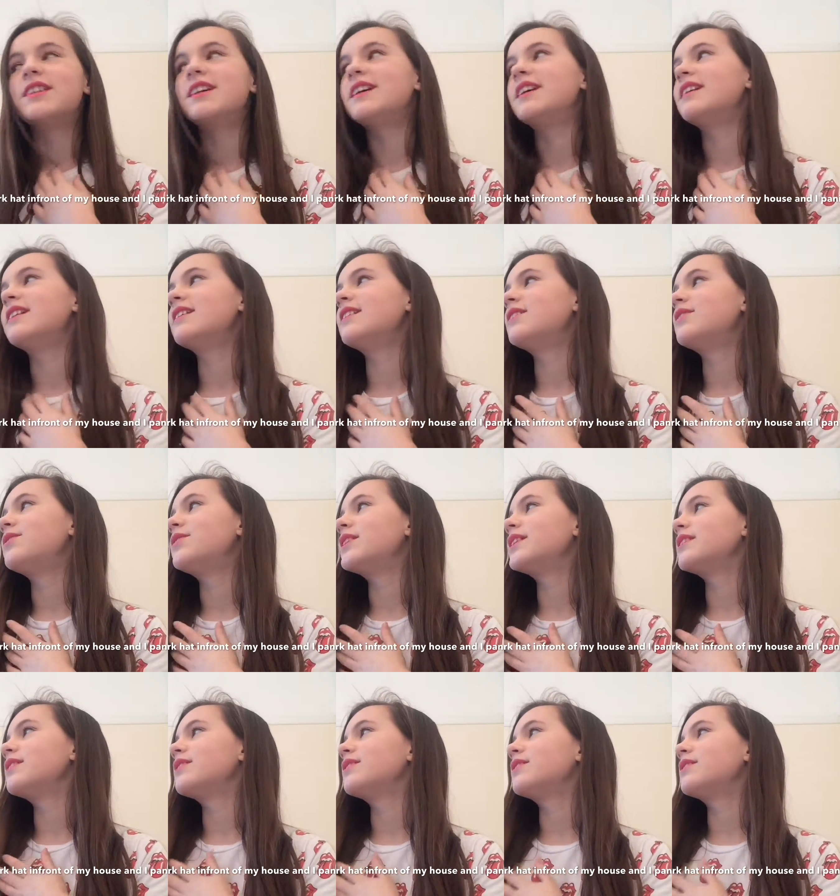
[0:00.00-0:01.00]
Like, oh
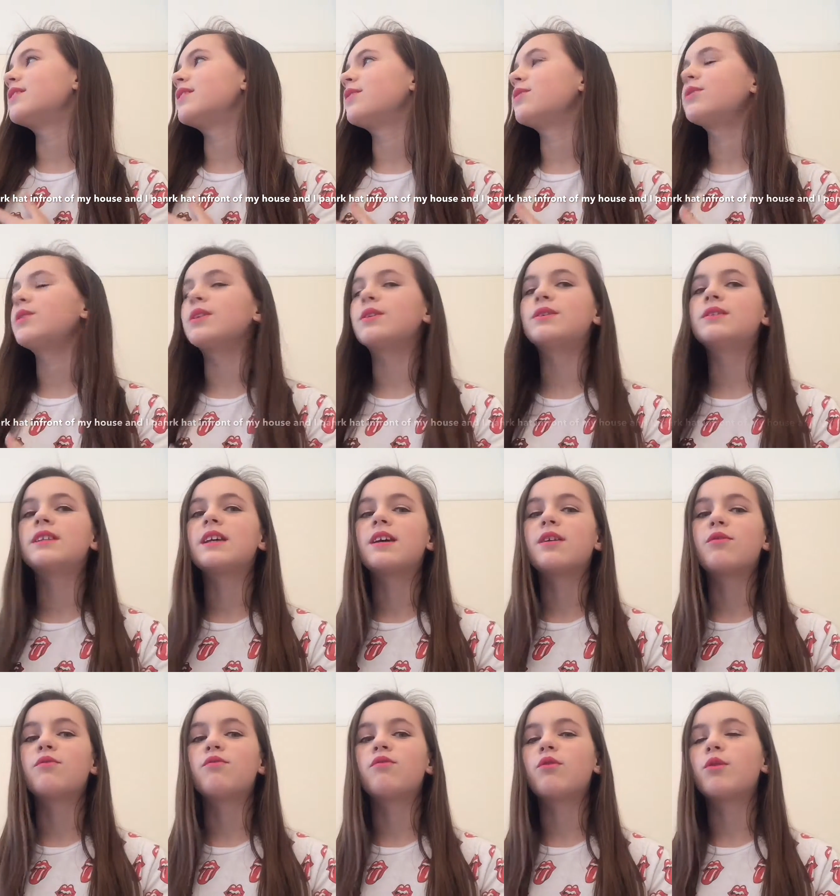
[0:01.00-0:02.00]
my god, I thought there was like
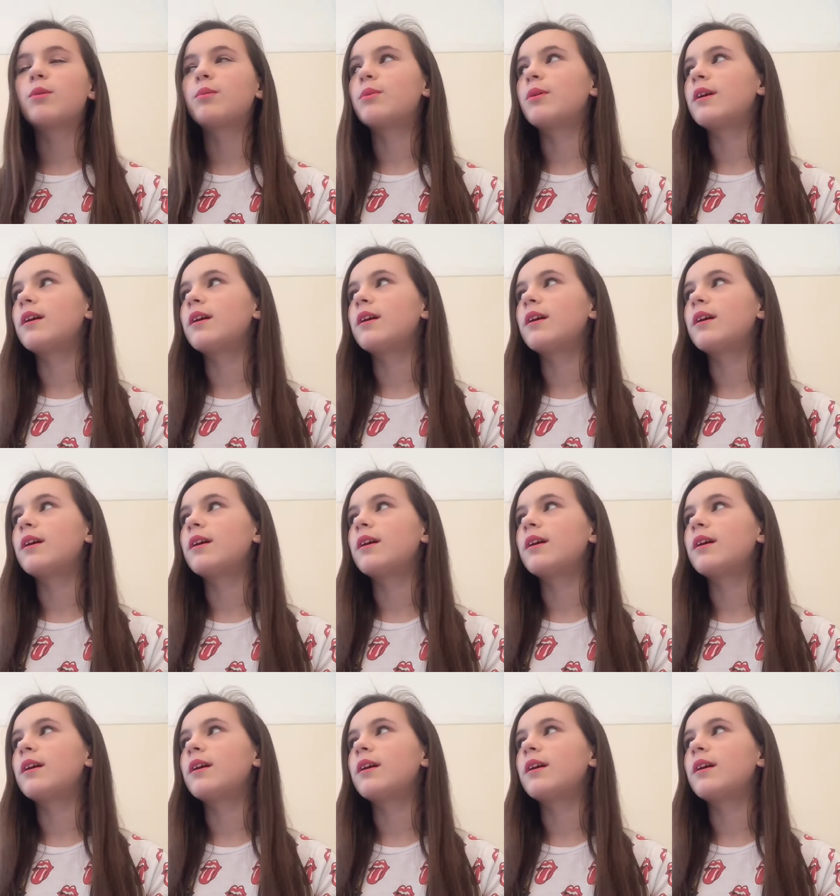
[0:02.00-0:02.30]
a robber